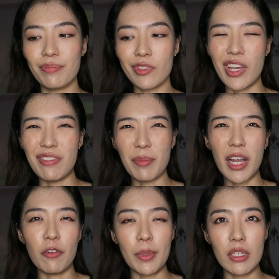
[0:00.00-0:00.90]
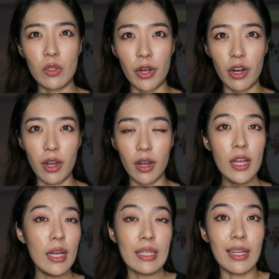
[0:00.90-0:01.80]
you have some kind of places where are
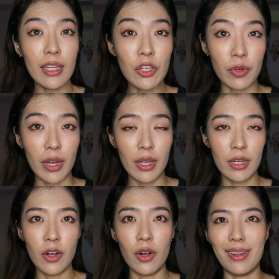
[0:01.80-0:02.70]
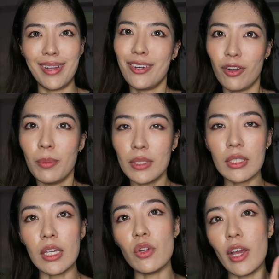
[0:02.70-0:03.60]
slightly drier or like normal
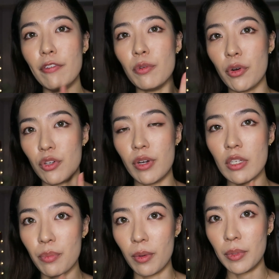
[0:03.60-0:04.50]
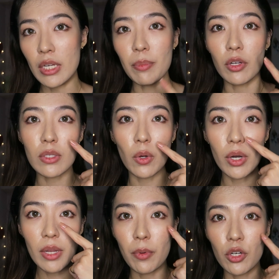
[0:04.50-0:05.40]
skin, you have to moisturize properly because
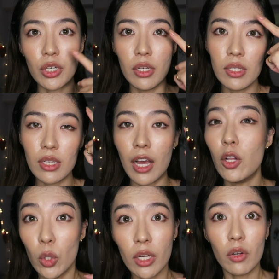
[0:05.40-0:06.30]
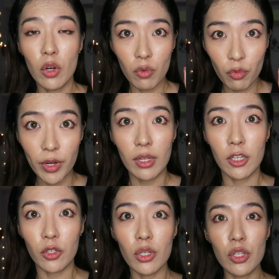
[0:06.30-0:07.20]
oily portions are looking really
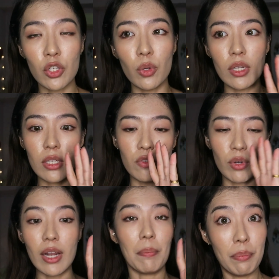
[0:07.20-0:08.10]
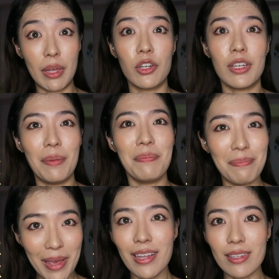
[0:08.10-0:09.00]
good. So this is really like better than
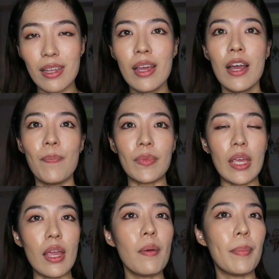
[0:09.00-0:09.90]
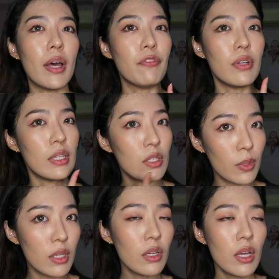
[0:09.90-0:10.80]
matte. Okay, but for this
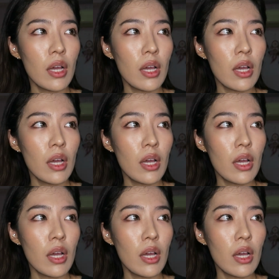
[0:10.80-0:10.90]
one,